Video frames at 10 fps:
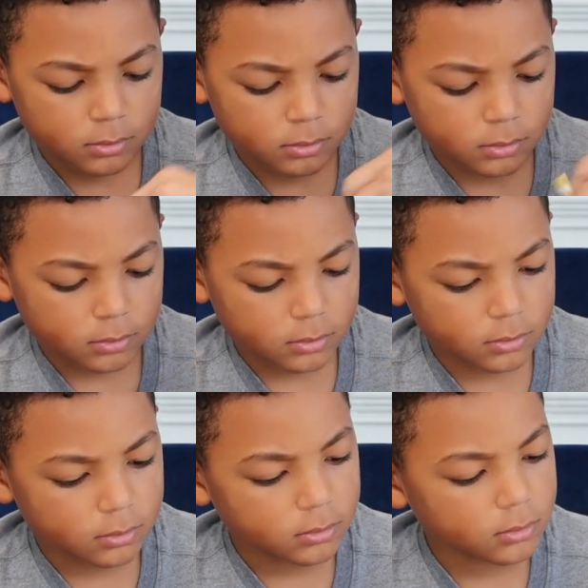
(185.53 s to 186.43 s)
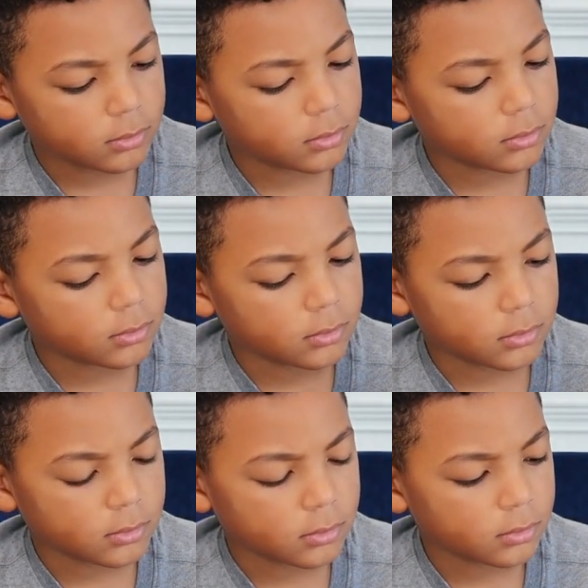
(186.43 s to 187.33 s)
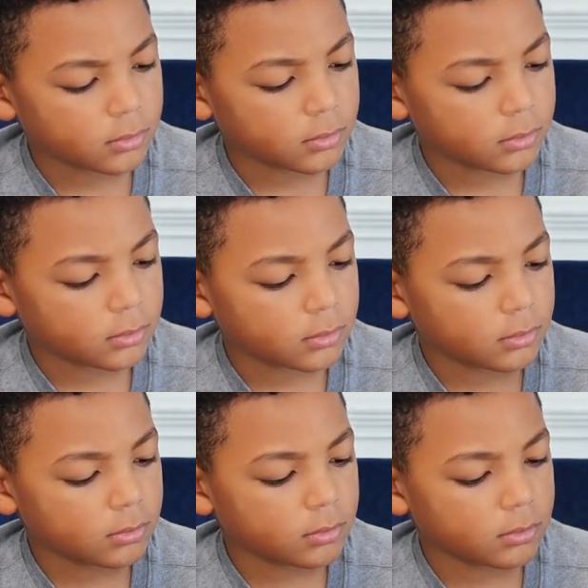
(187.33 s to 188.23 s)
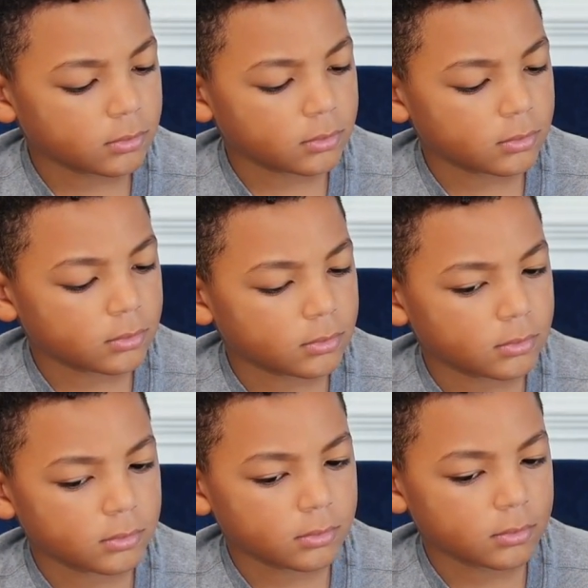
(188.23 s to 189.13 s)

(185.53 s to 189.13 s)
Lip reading: (silent)